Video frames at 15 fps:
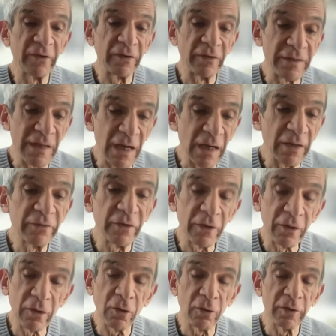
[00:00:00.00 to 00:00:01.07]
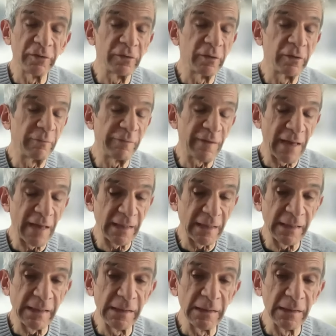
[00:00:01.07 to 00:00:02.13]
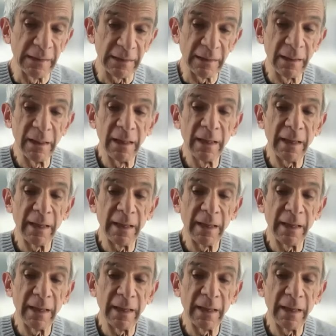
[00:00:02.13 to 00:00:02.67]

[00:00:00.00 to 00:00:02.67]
it does encourage lymphatic healing.